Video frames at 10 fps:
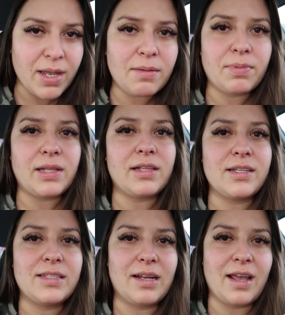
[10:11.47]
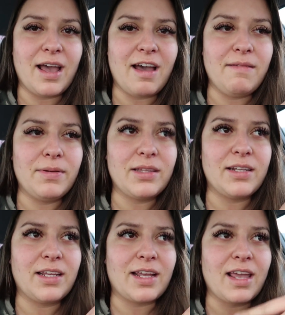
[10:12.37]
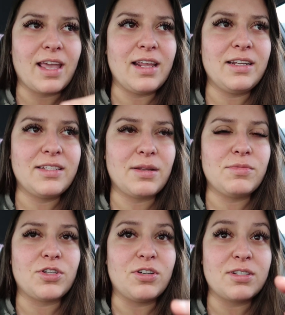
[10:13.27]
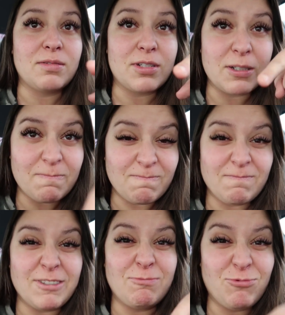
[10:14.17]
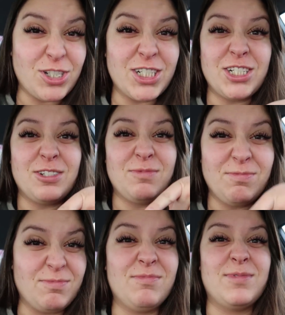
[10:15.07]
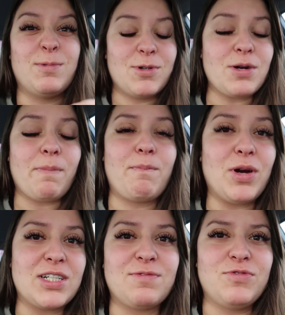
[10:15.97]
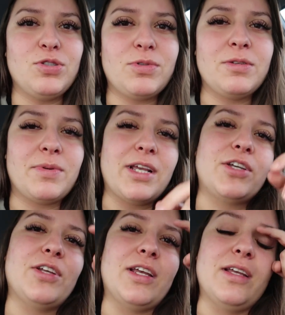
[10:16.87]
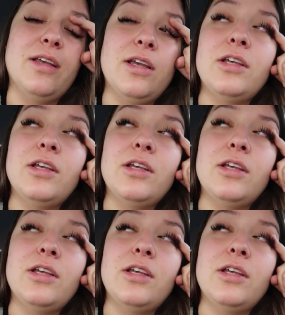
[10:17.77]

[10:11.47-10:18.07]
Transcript: big playlist that I have, but then like I hated some songs and I was like, I wanted want to press forward, but I couldn't.